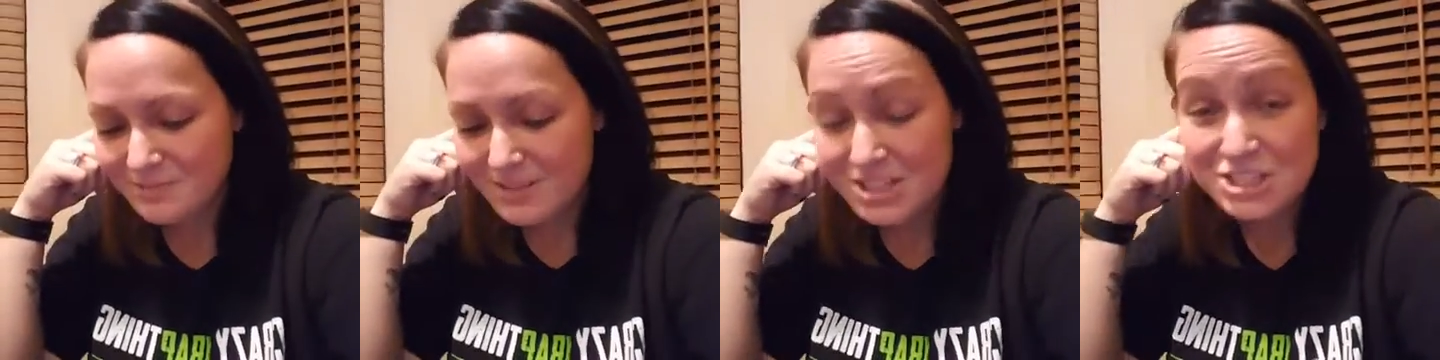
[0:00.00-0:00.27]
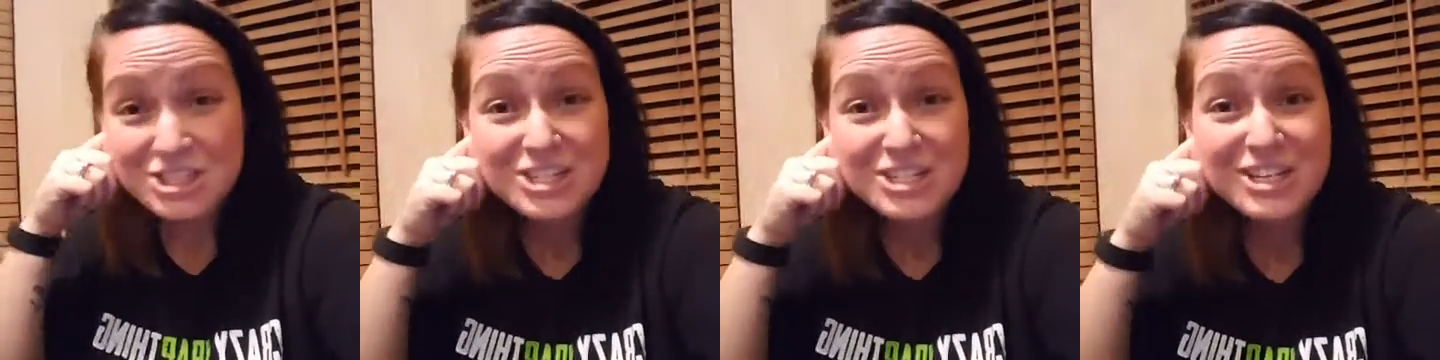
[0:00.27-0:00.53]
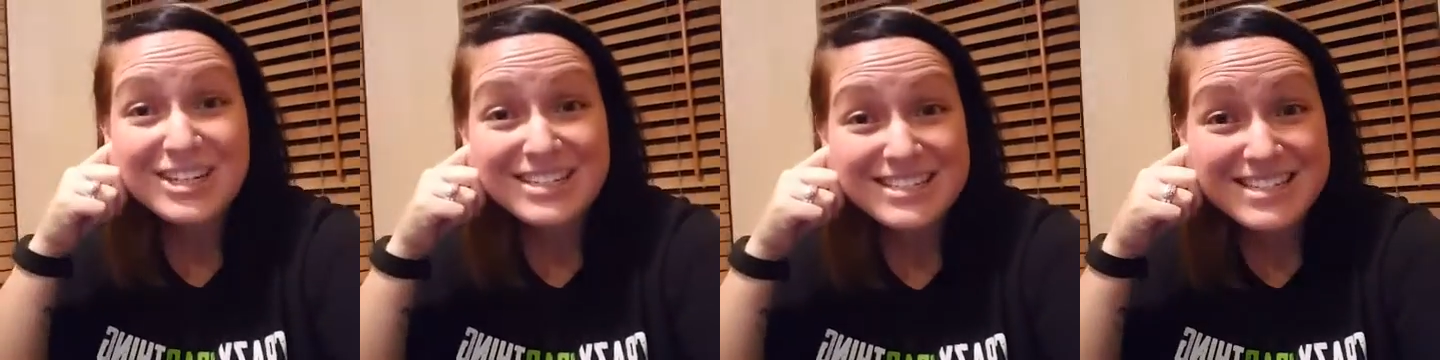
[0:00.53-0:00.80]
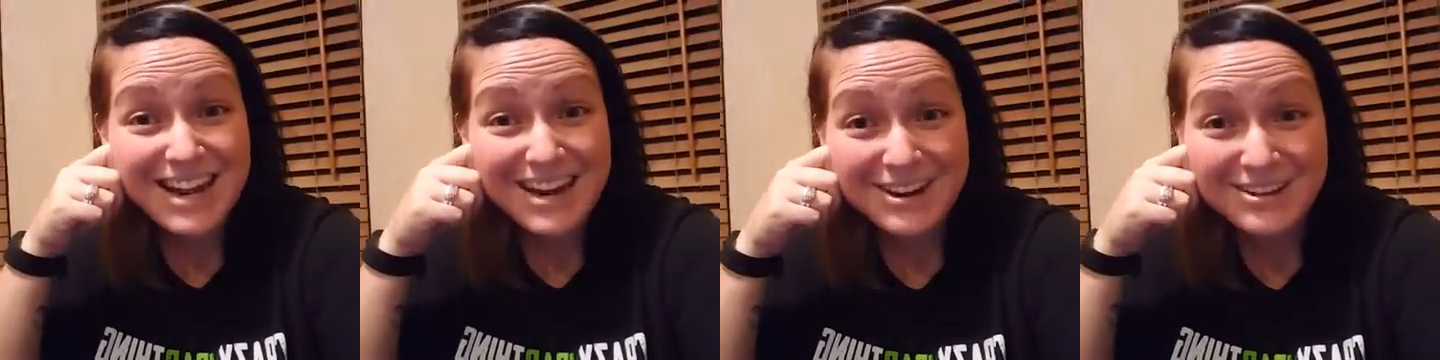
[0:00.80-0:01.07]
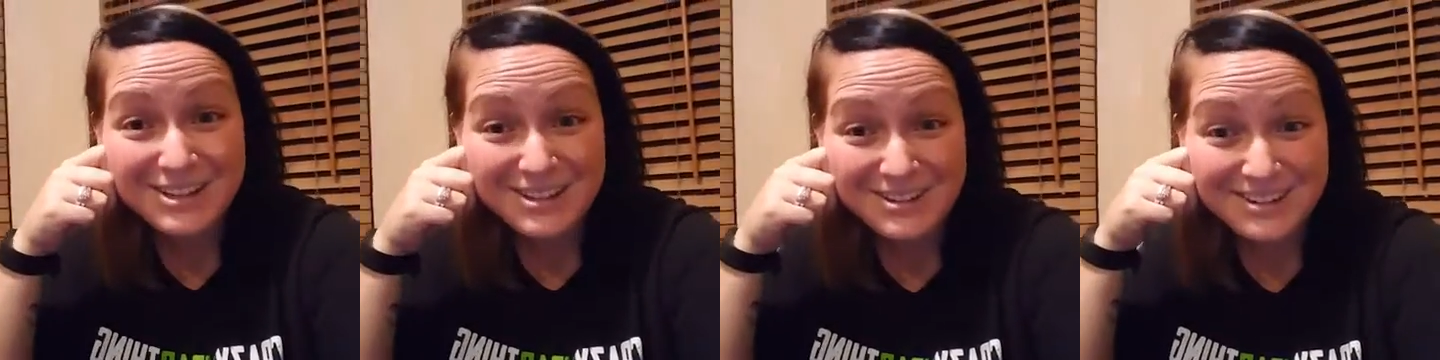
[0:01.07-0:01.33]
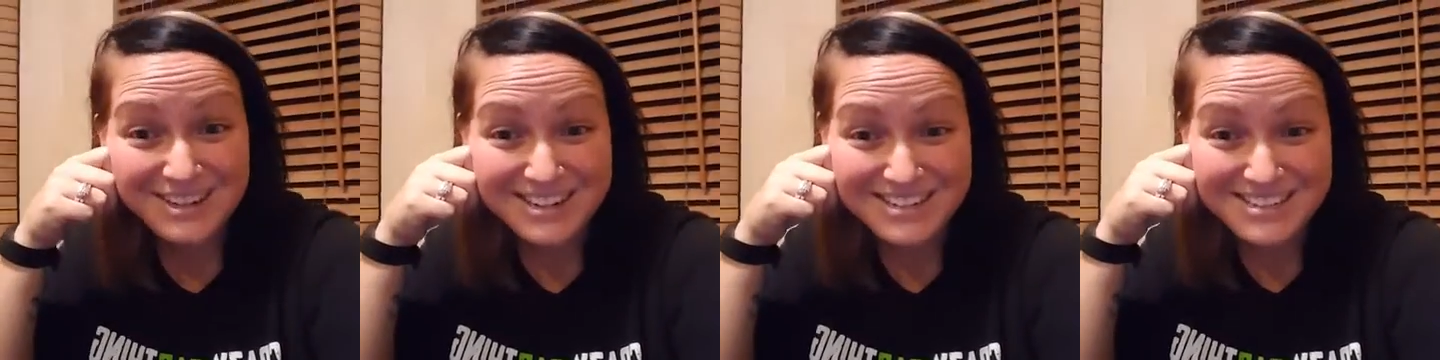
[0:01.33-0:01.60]
She took an entire year
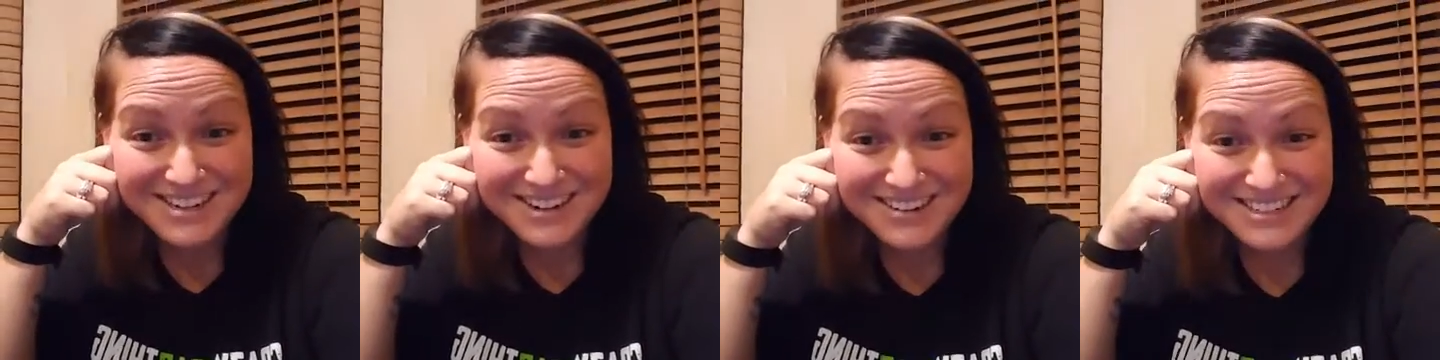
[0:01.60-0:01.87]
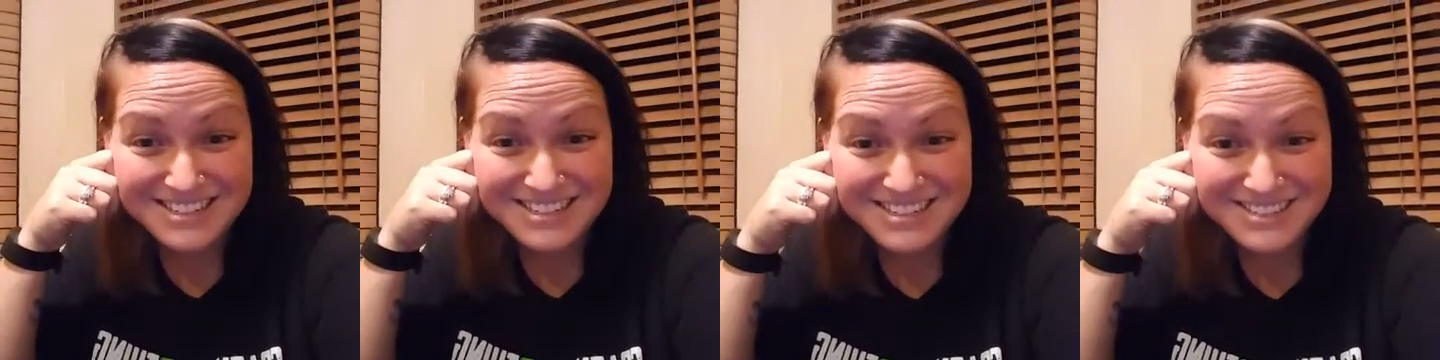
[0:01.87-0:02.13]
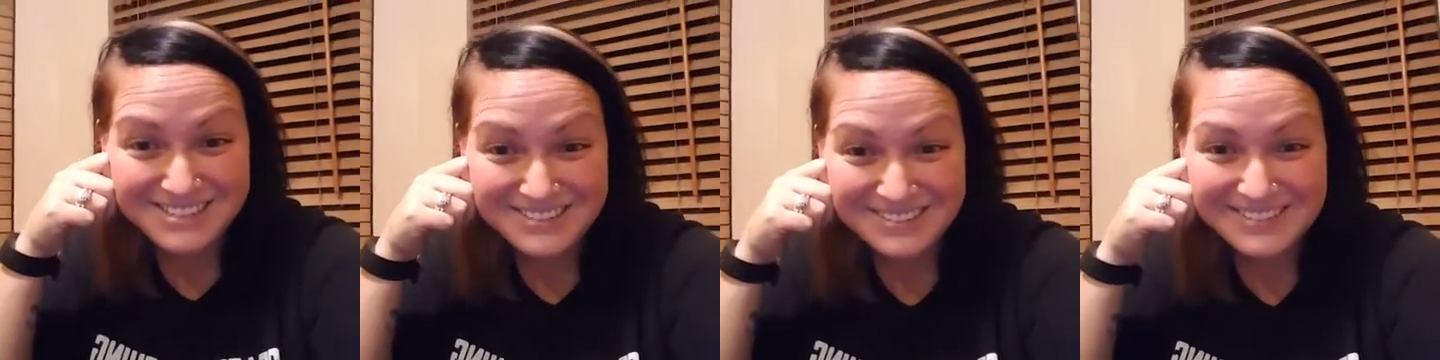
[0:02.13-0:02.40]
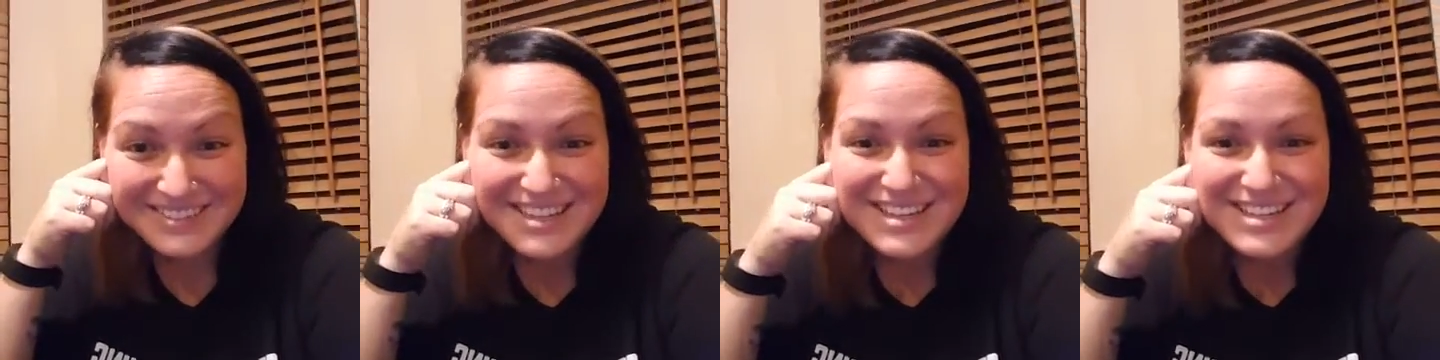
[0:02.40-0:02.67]
to get started too.